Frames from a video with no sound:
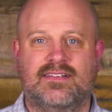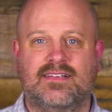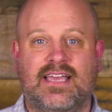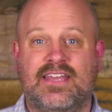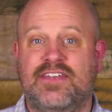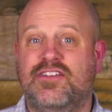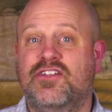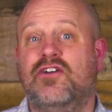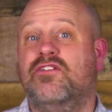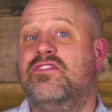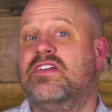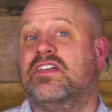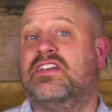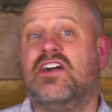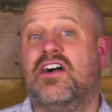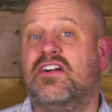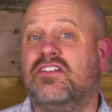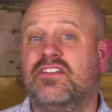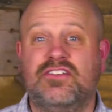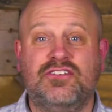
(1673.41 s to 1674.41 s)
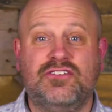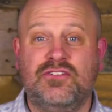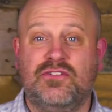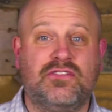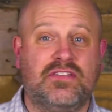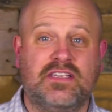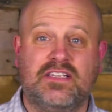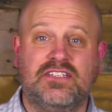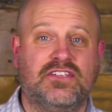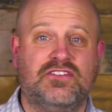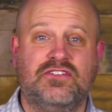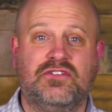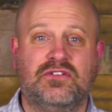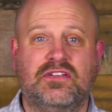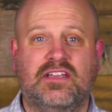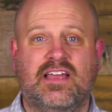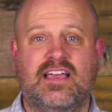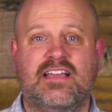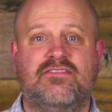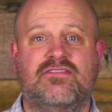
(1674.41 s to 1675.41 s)
and know that God can do things in your
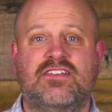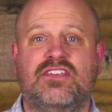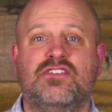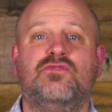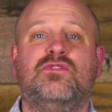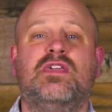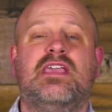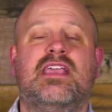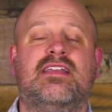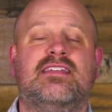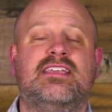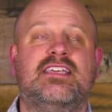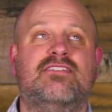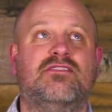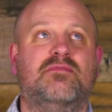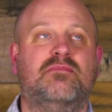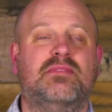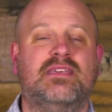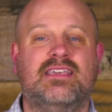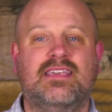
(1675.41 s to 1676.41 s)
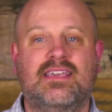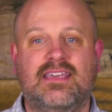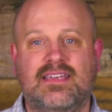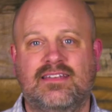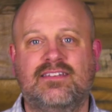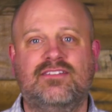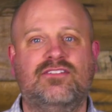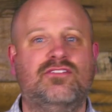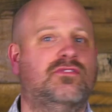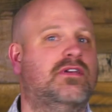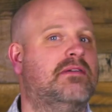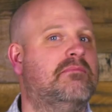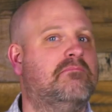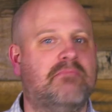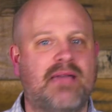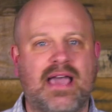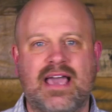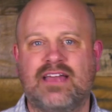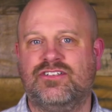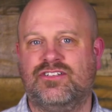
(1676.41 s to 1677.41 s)
life that you can't even begin to
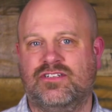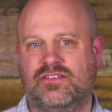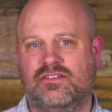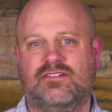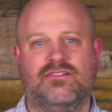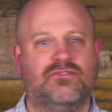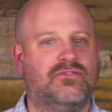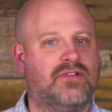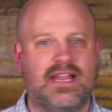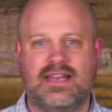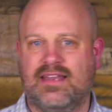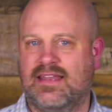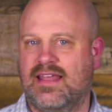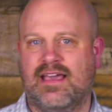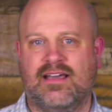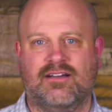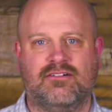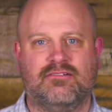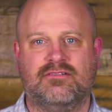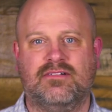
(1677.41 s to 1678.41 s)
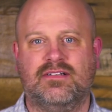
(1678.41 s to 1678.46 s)
imagine right now.